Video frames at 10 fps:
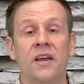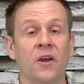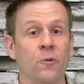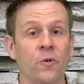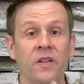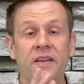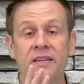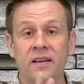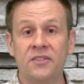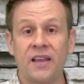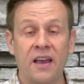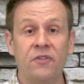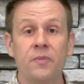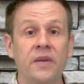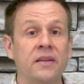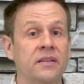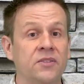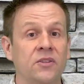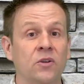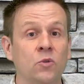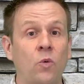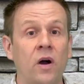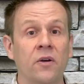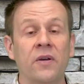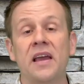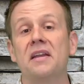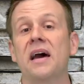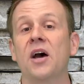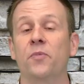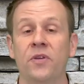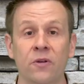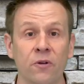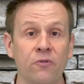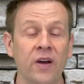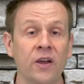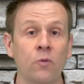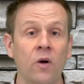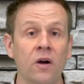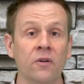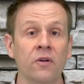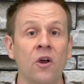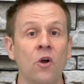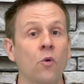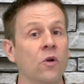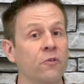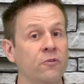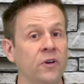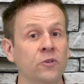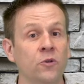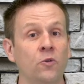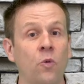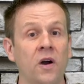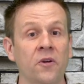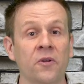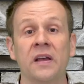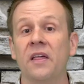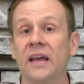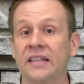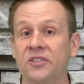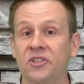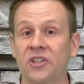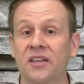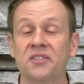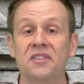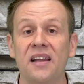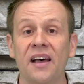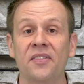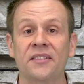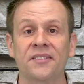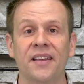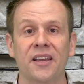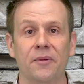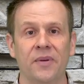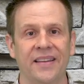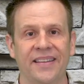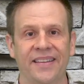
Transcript: It really does have to be distilled water and not purified water or filtered water. It's just not the same.